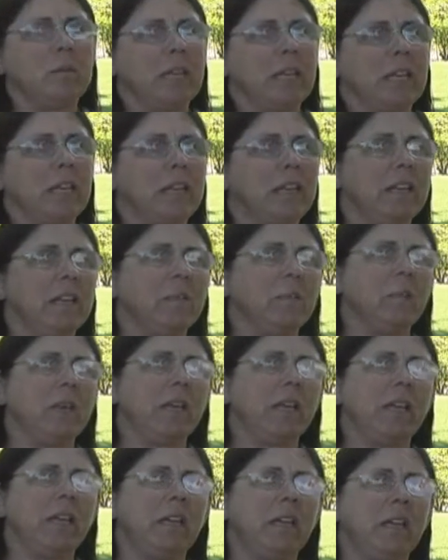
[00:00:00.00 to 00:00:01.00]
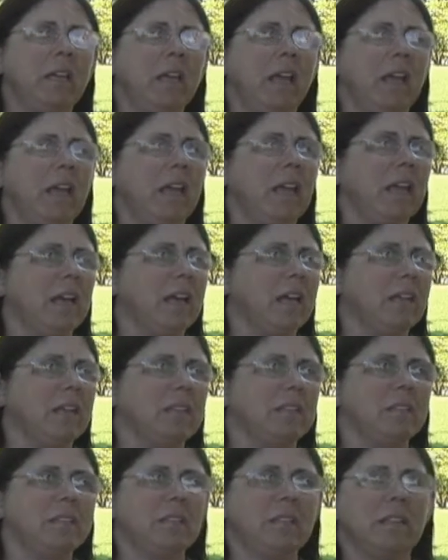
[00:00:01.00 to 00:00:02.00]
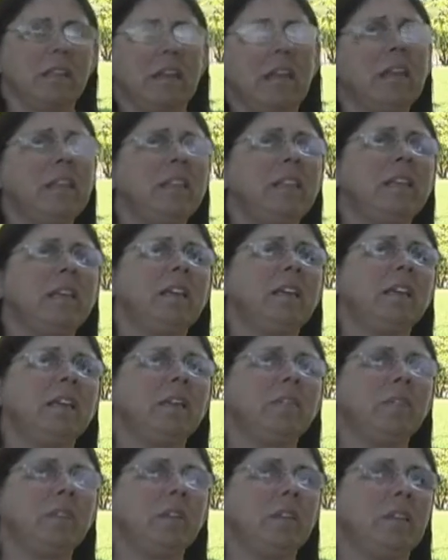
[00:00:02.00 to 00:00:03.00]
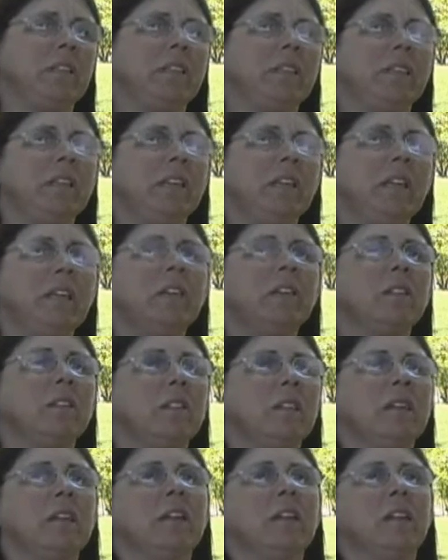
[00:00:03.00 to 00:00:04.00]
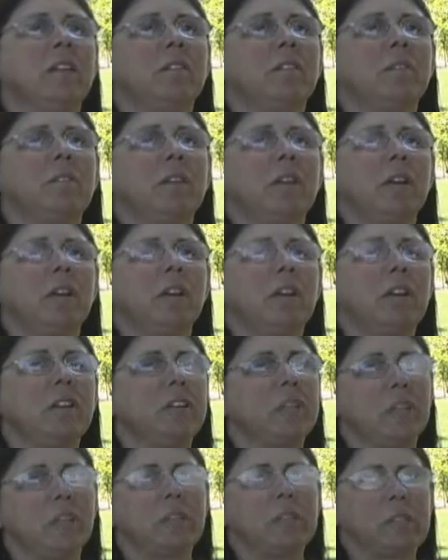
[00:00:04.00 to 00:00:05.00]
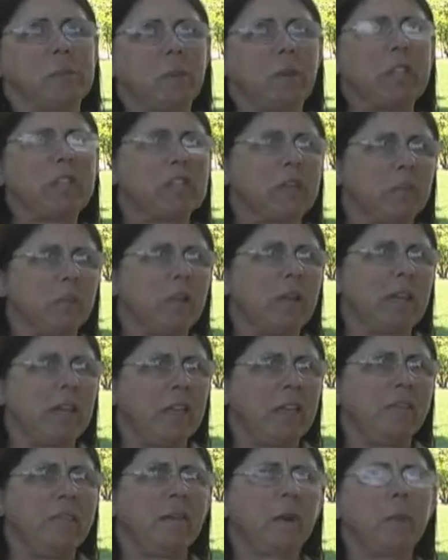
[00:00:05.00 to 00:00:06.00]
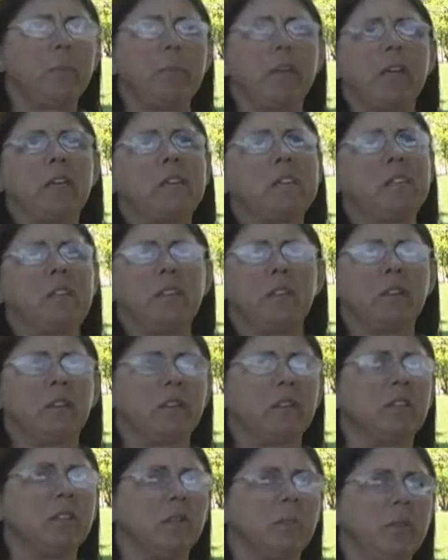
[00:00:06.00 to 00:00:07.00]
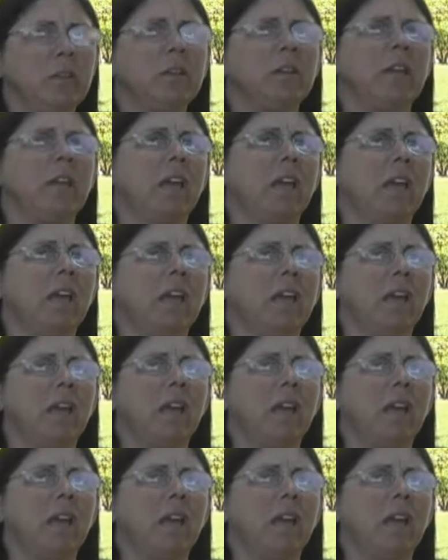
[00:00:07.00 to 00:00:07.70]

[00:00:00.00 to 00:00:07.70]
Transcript: hitting me and anything and everything that he could think of to express the way he felt because he couldn't communicate.